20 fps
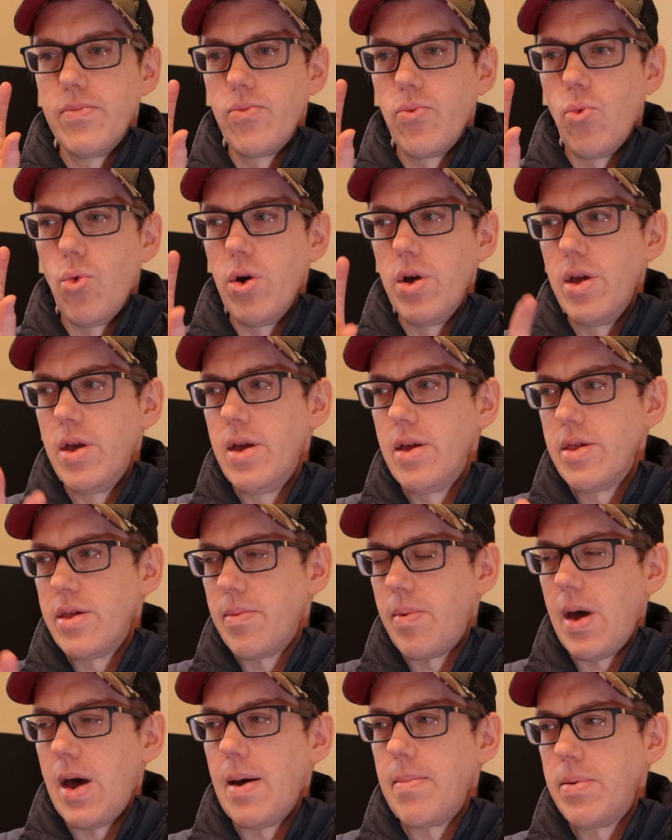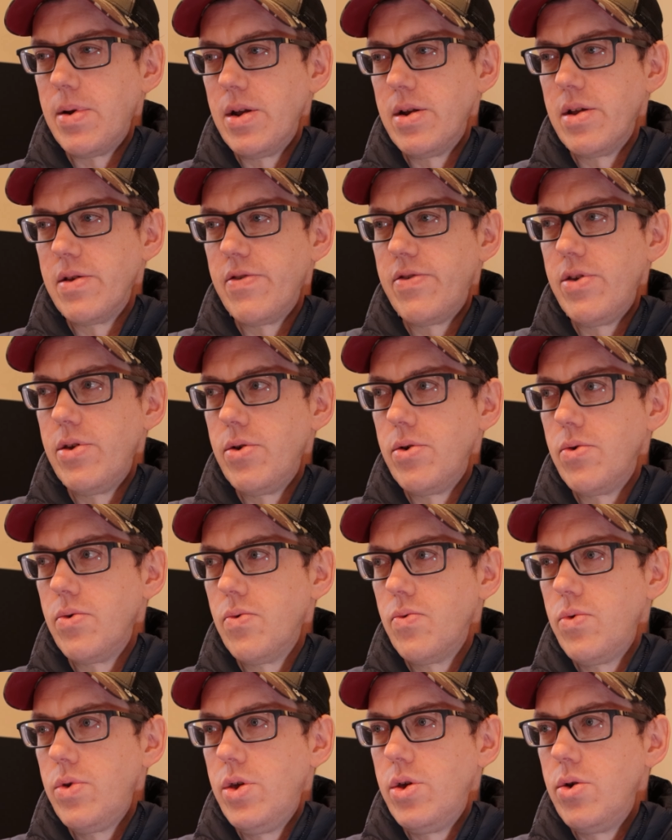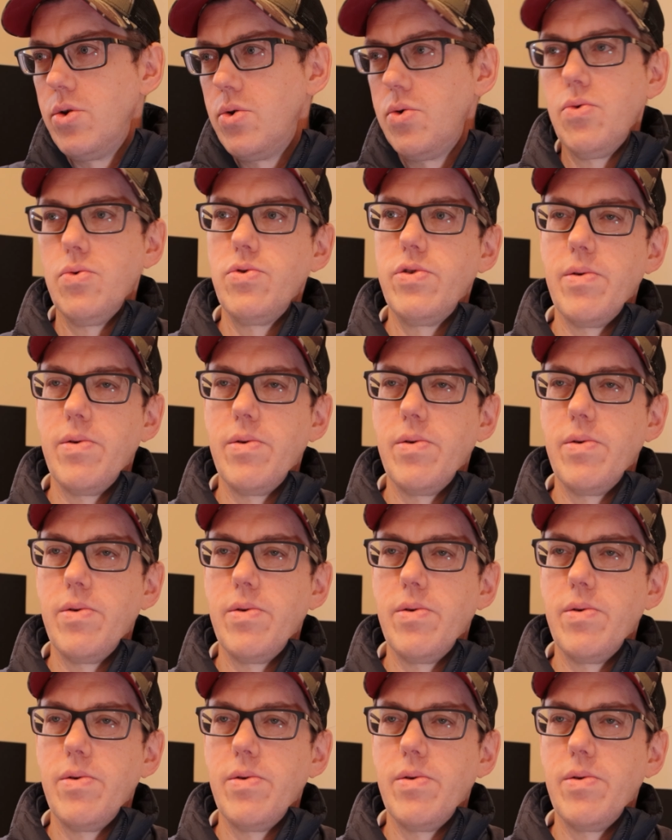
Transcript: what ends up happening is you